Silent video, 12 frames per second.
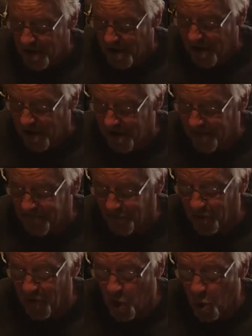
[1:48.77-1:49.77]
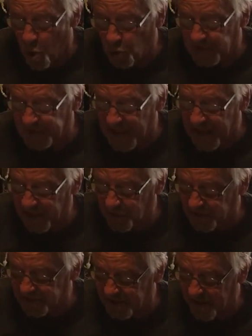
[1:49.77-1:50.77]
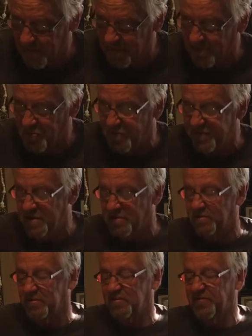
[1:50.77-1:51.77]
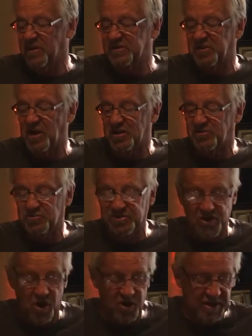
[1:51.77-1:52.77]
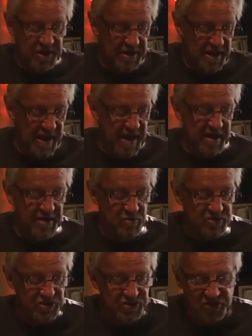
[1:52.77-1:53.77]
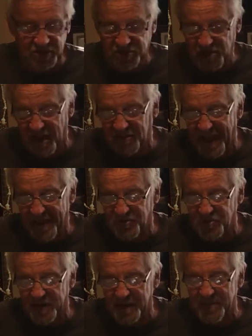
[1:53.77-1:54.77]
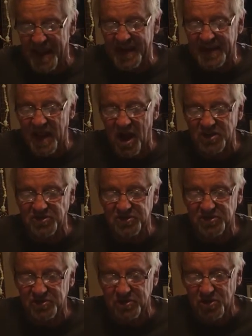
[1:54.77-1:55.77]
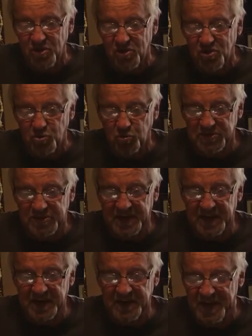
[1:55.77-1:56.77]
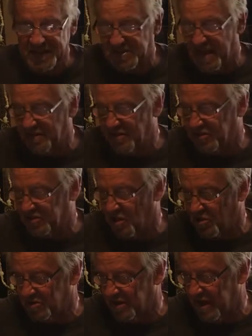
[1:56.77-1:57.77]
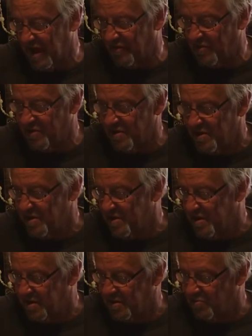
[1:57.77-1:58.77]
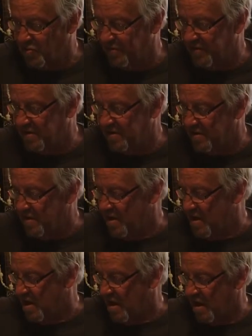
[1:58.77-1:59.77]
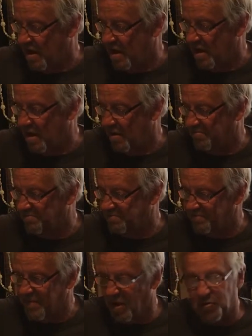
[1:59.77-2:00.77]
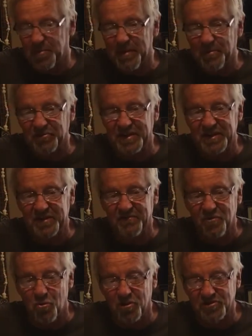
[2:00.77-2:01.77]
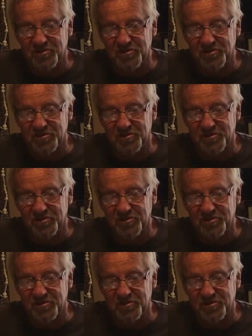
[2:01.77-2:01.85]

Uh, for A Hole in the Head was the name of the movie. Frank Sinatra starred in it, and there was a child actor named Eddie Hodges who was in it, and they sang this song together in the movie. Uh, other people did it, of course.